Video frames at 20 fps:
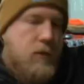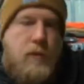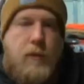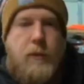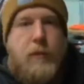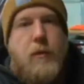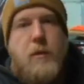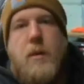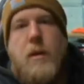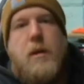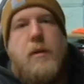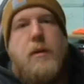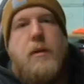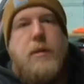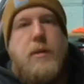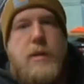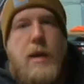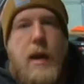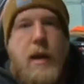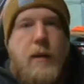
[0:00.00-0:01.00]
if you want to do
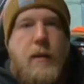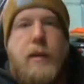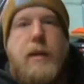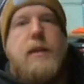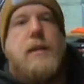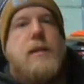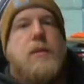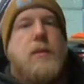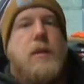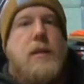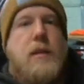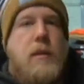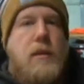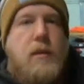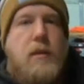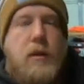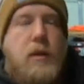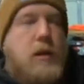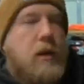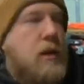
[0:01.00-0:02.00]
drag racing with it,
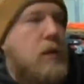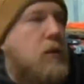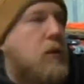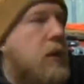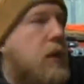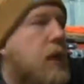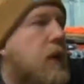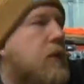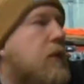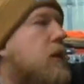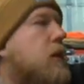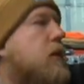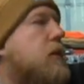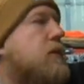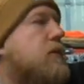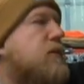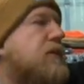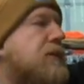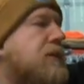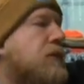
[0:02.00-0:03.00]
you could, whatever.
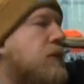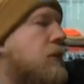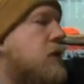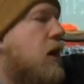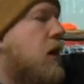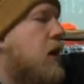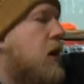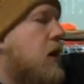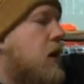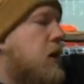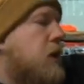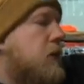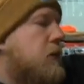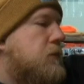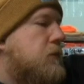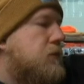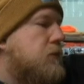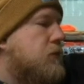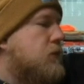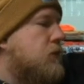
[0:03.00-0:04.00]

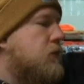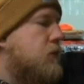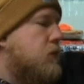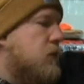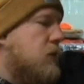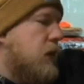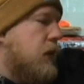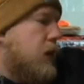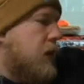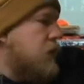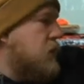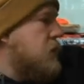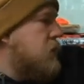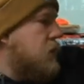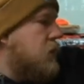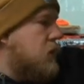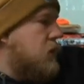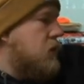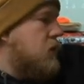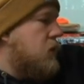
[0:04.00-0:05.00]
Um,
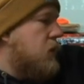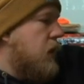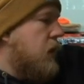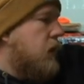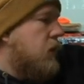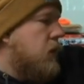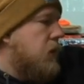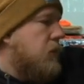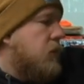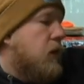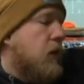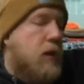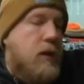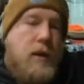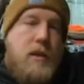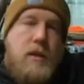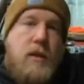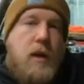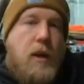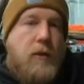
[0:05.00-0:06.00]
it's held up good.
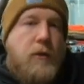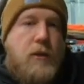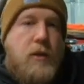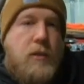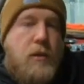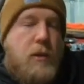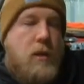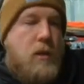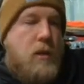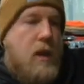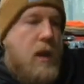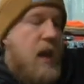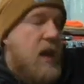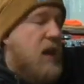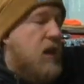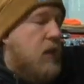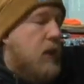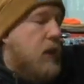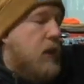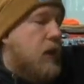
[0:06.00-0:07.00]
It's comfortable.
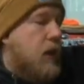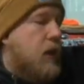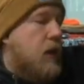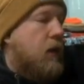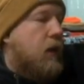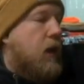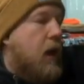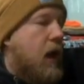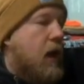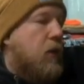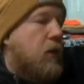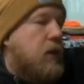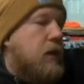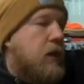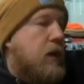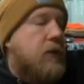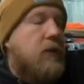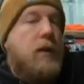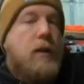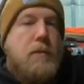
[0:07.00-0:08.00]
I like it. I would
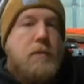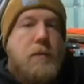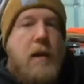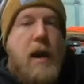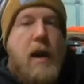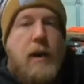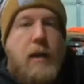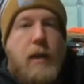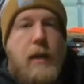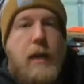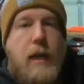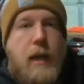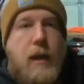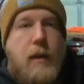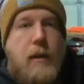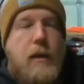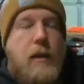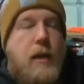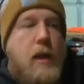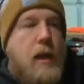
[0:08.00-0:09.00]
definitely buy it
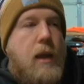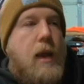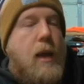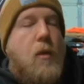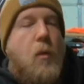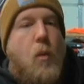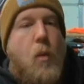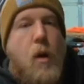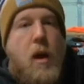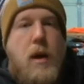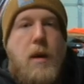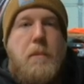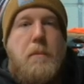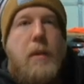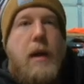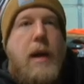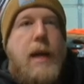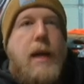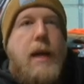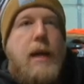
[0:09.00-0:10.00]
again. And I want to
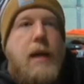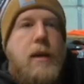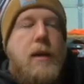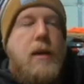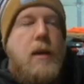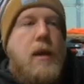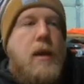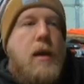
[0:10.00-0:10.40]
buy